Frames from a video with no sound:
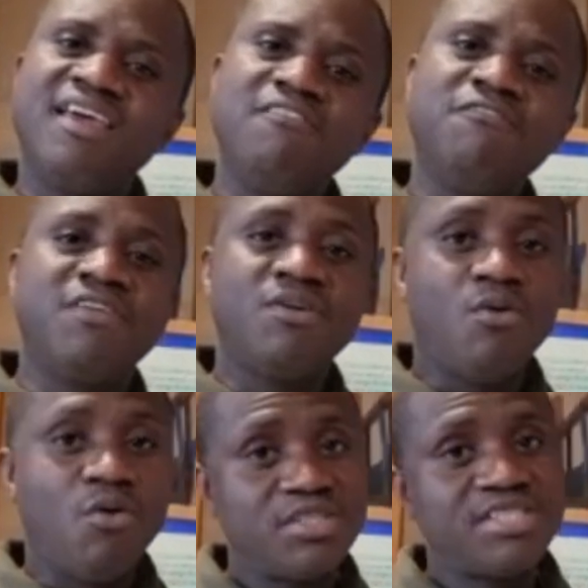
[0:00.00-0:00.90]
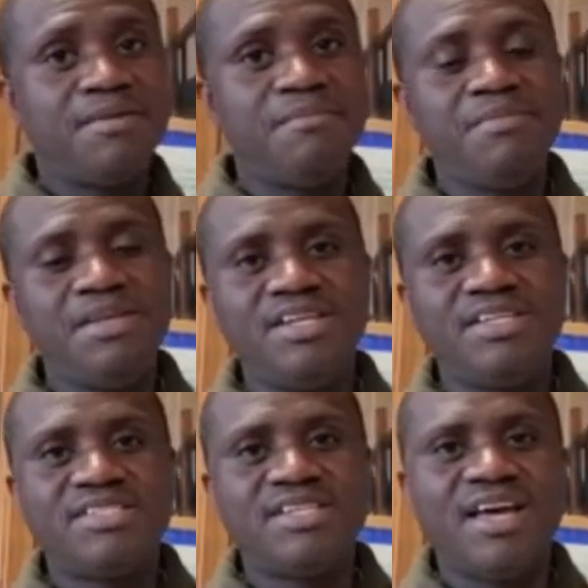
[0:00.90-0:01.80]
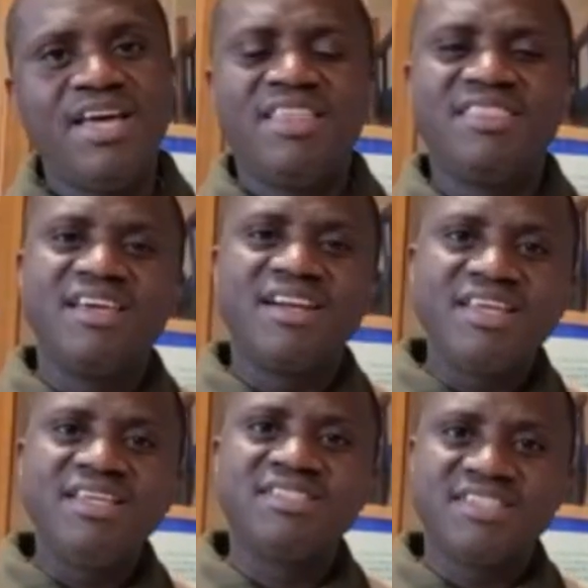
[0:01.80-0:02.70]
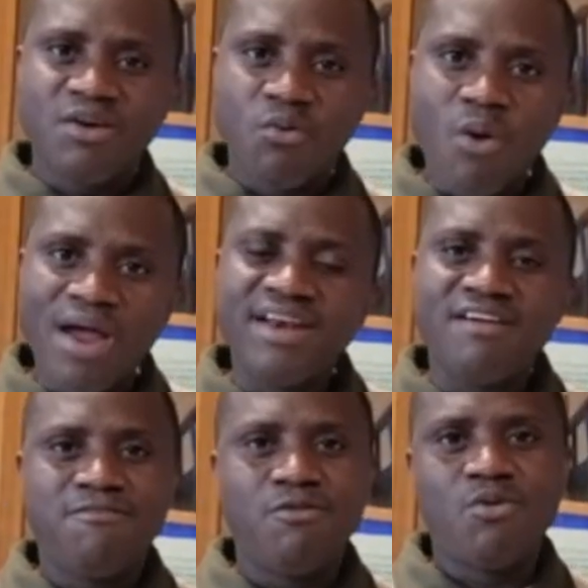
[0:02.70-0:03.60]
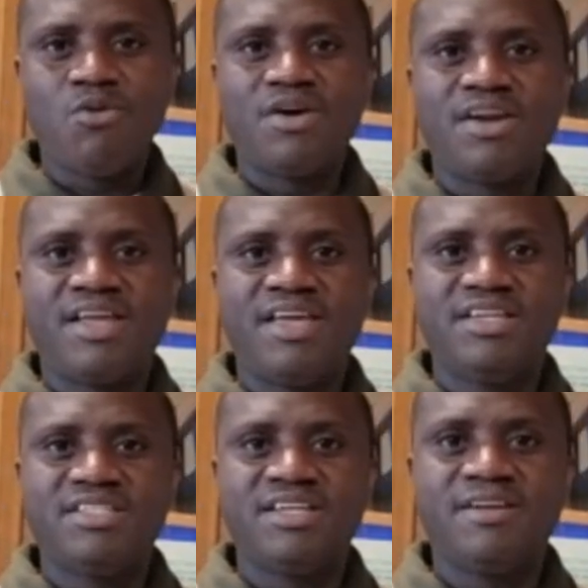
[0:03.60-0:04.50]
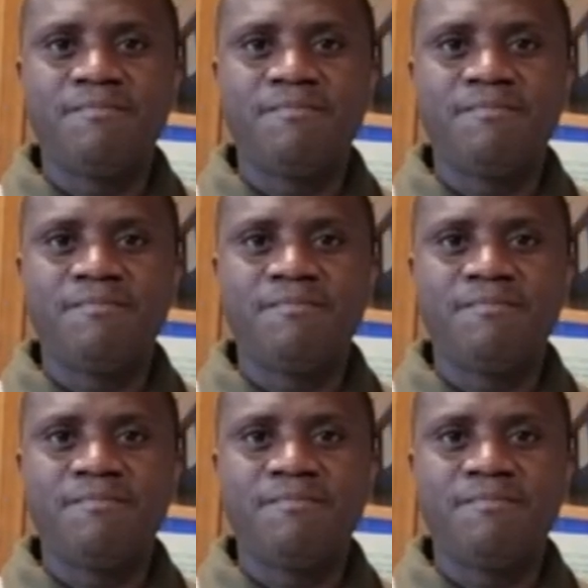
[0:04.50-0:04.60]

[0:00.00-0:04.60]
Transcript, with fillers: every awesome minister, there is a wonderful congregation.